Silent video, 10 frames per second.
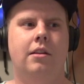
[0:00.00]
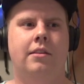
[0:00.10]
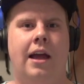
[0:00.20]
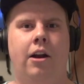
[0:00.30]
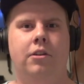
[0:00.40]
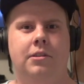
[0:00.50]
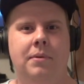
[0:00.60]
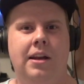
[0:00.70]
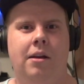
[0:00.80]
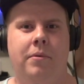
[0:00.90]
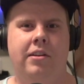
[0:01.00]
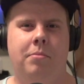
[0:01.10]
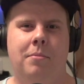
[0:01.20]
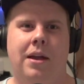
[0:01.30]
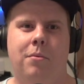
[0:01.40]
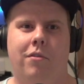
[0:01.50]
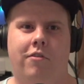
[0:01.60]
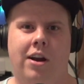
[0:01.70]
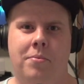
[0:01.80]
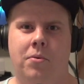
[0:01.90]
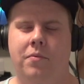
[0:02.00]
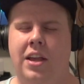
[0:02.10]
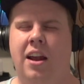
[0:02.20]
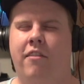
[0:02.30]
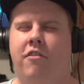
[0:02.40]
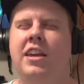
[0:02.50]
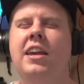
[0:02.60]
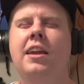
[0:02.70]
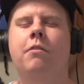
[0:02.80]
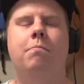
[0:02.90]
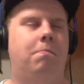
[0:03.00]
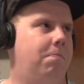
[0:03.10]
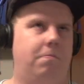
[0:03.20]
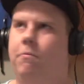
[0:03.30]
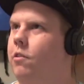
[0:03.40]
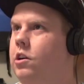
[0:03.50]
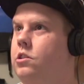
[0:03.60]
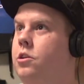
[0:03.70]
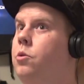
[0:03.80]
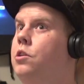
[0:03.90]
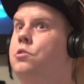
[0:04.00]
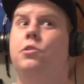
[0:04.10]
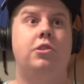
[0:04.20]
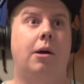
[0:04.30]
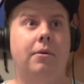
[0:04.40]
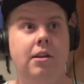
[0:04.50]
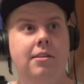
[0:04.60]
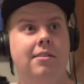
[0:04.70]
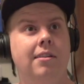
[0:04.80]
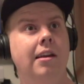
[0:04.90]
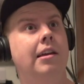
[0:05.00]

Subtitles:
That ultimatum needs to be made with Vrabel. And if he, to his stubbornness,